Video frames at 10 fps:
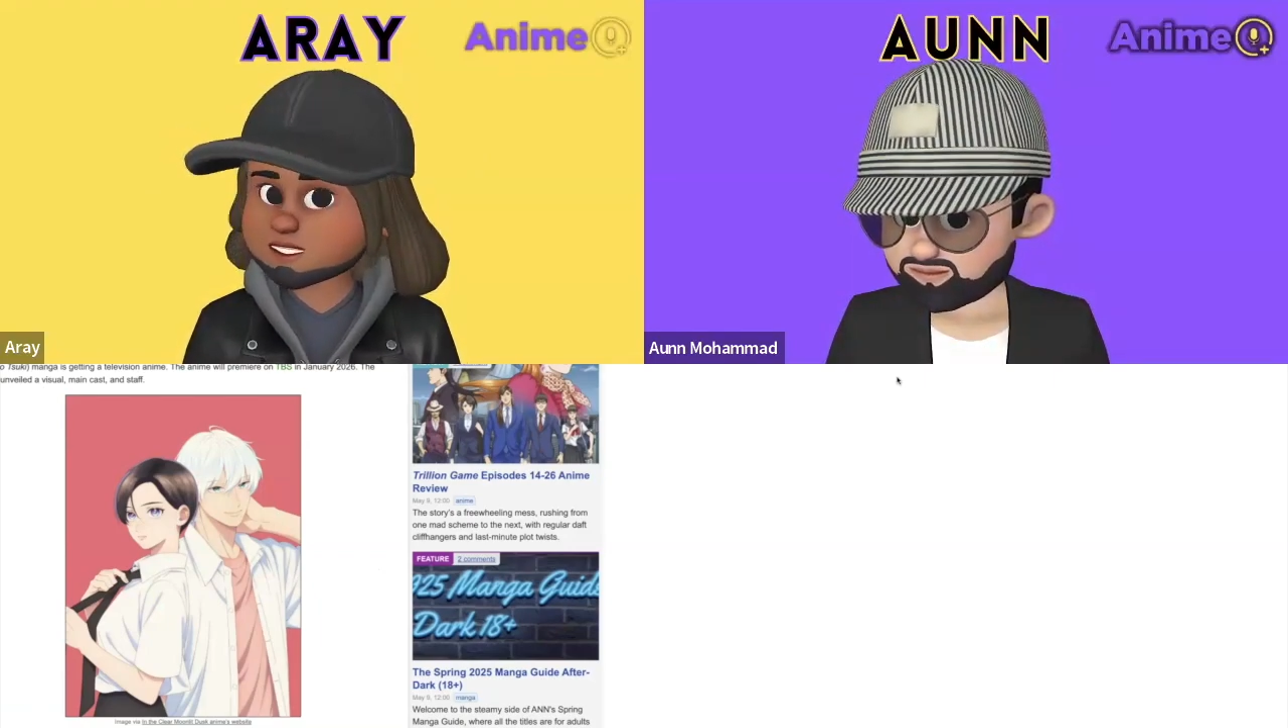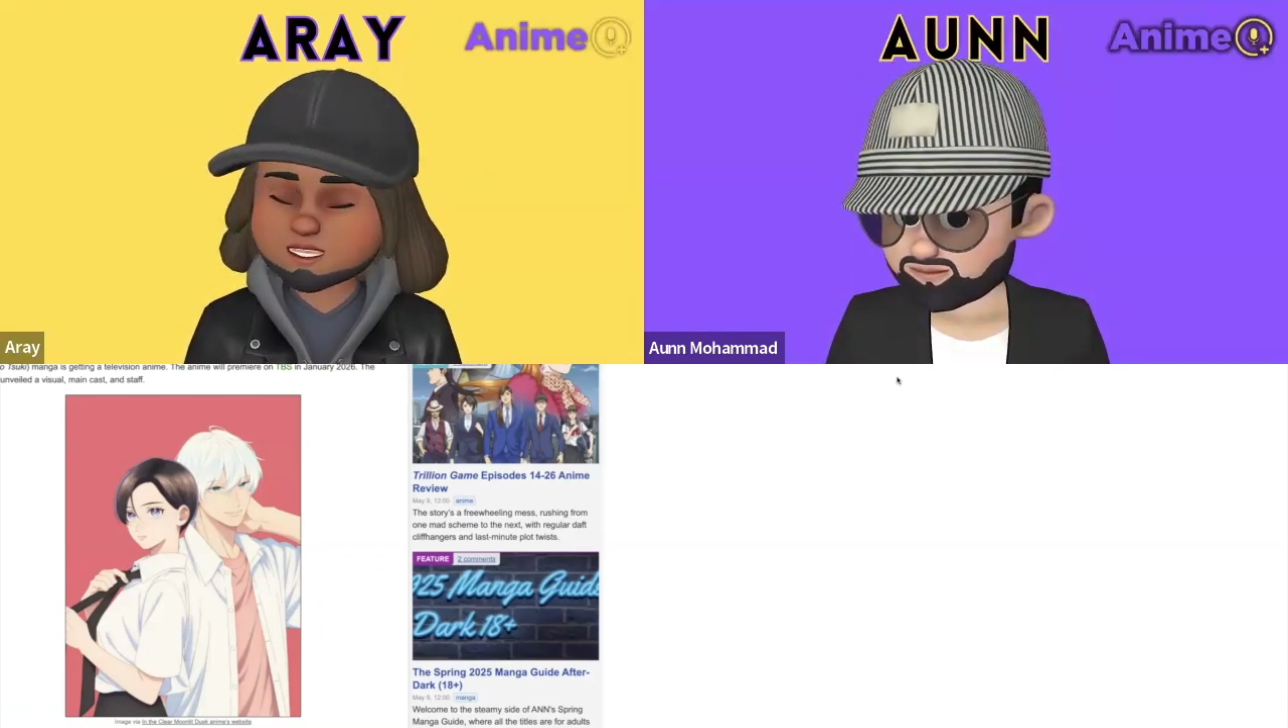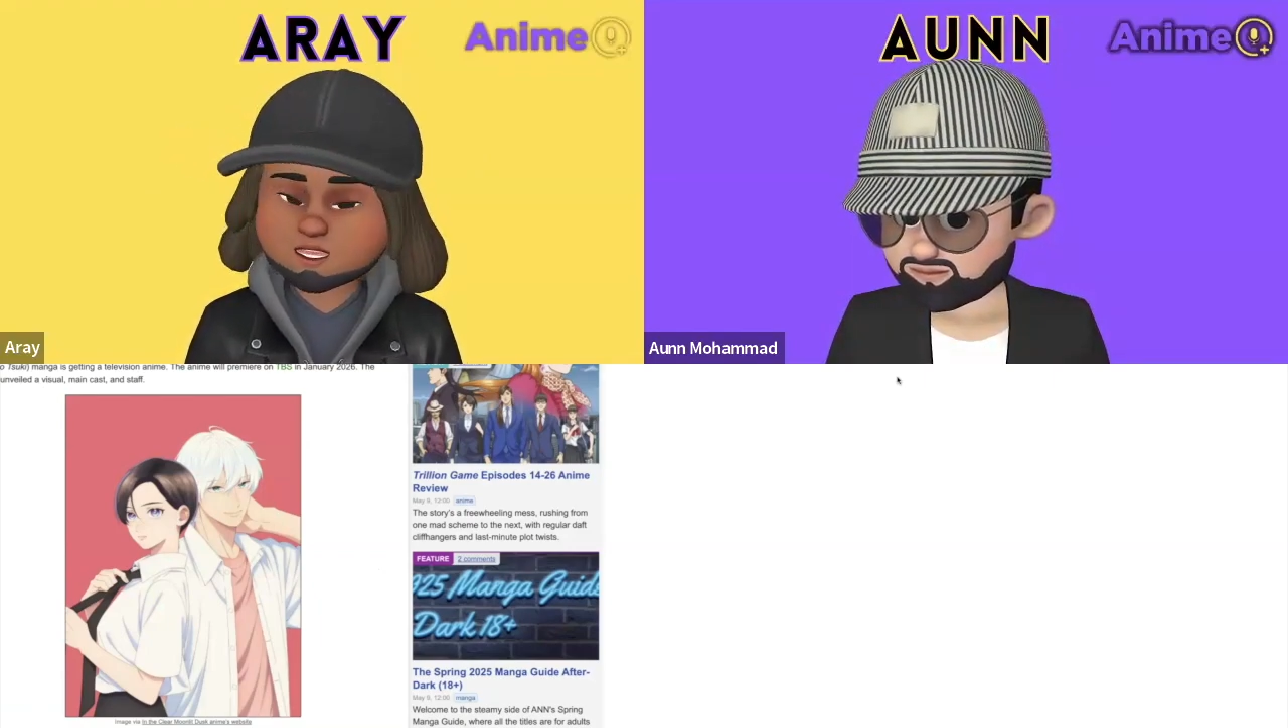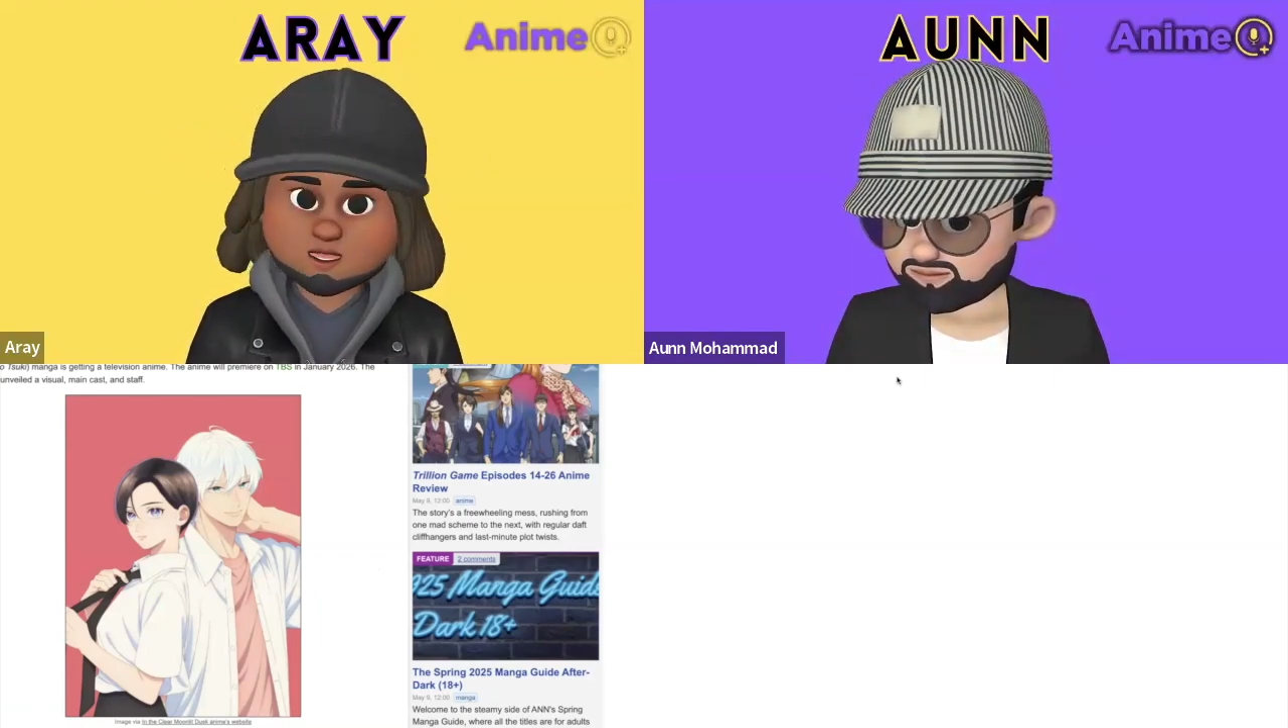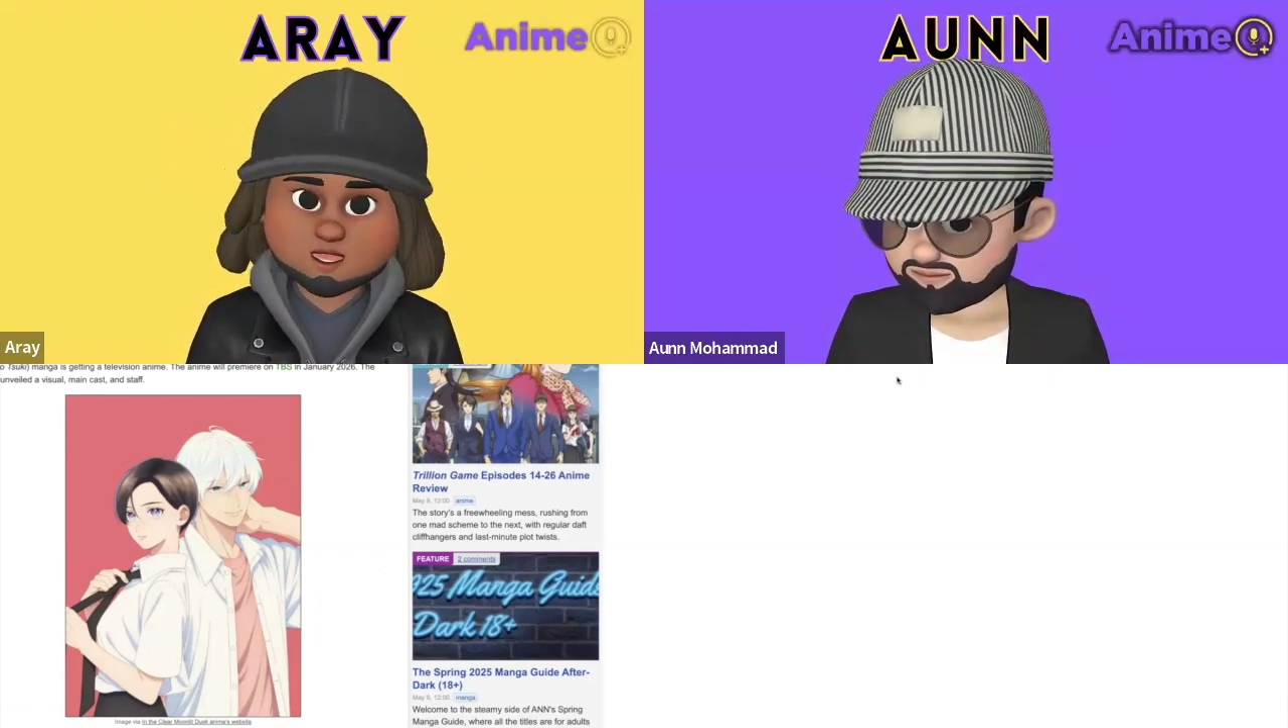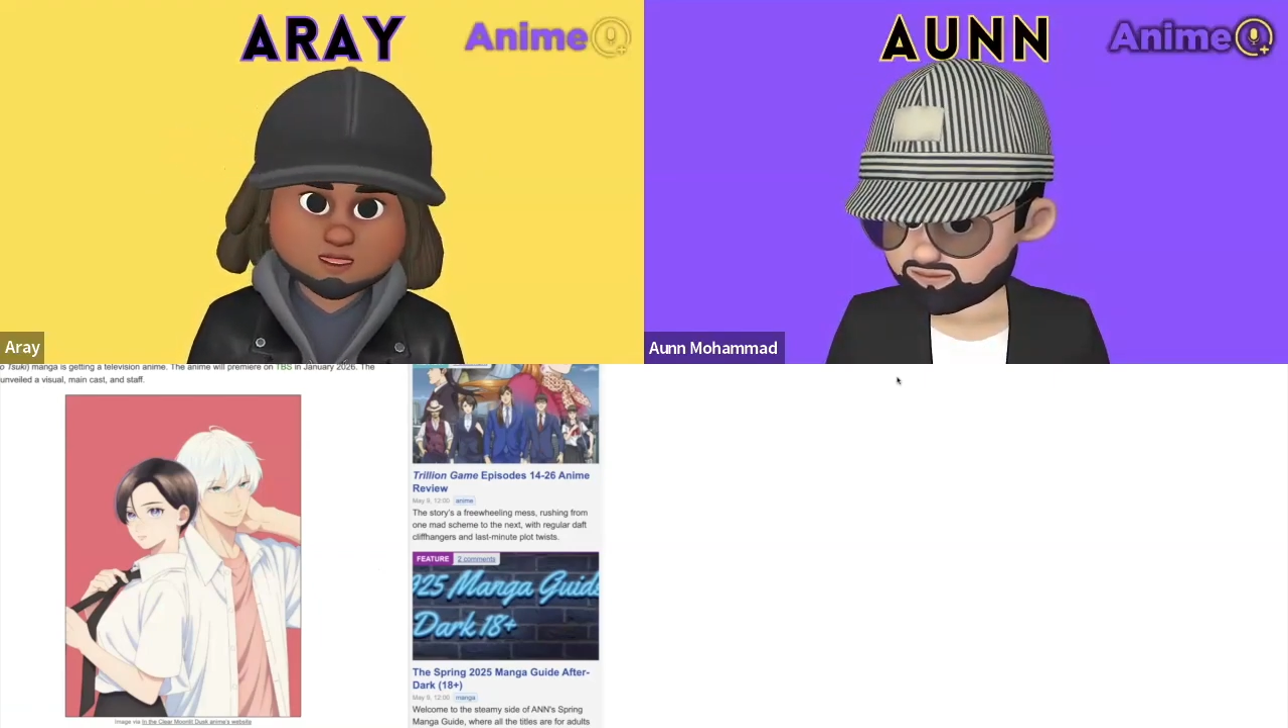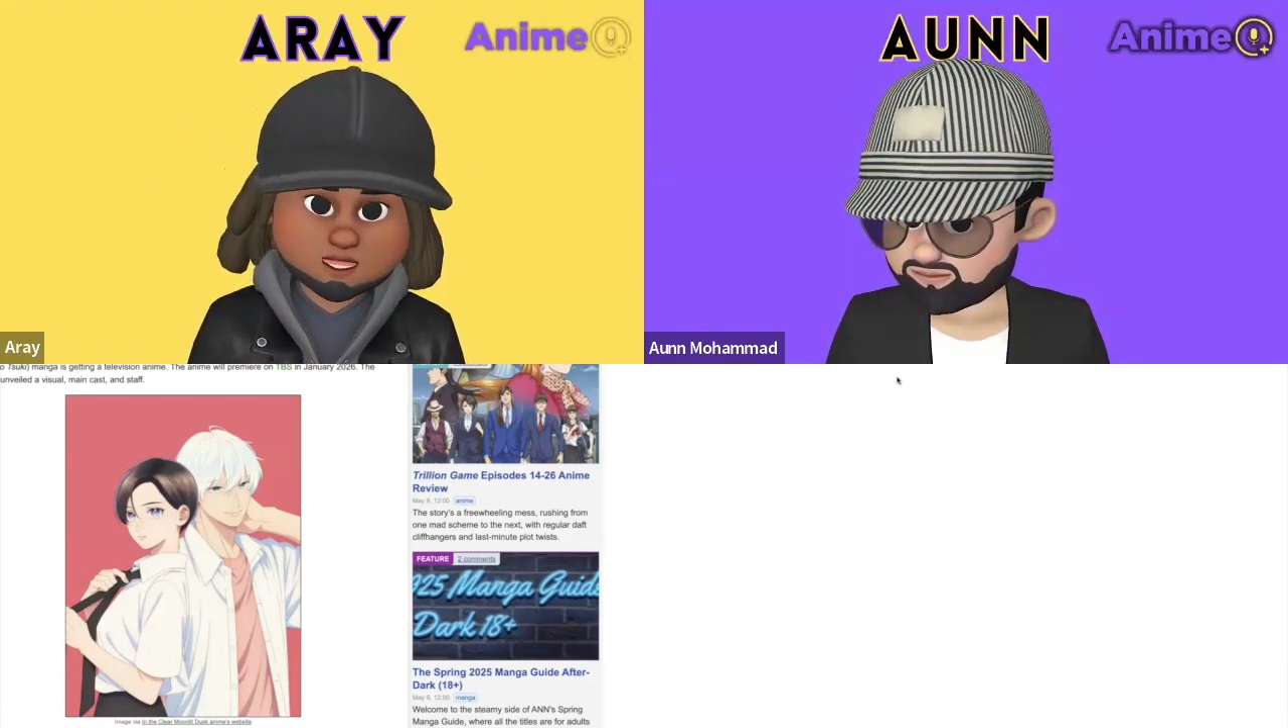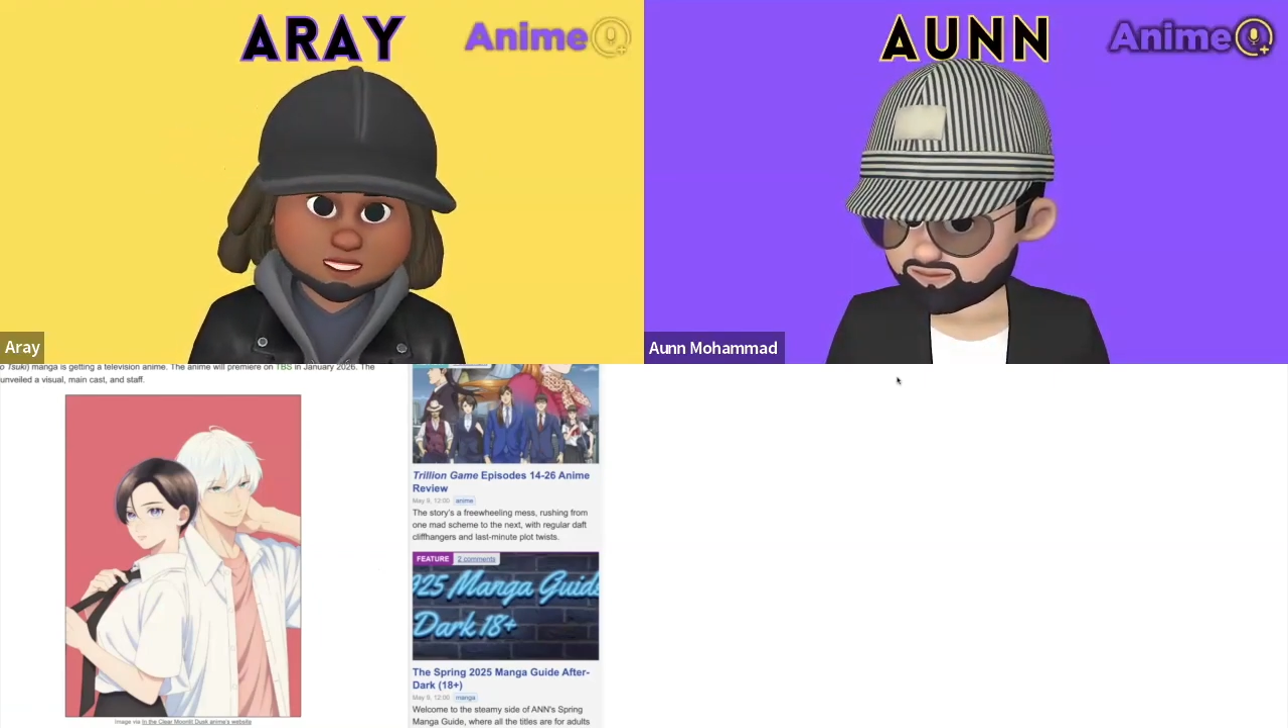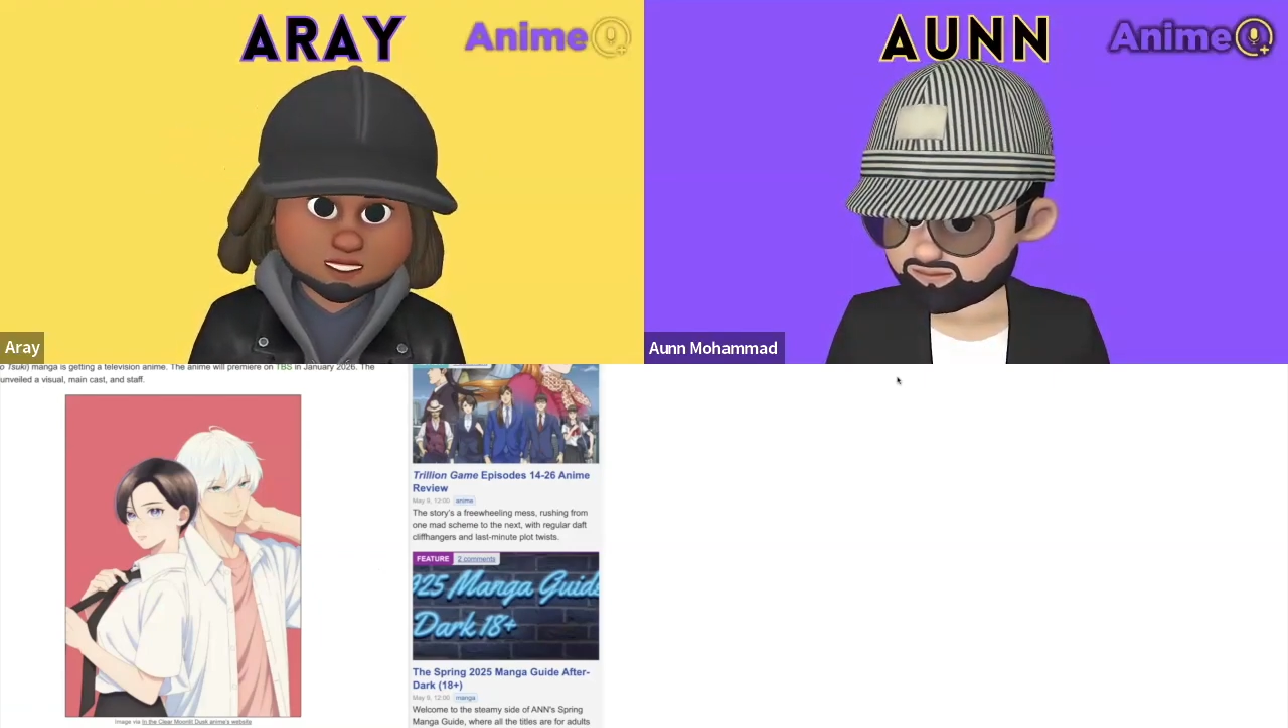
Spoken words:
or something like that,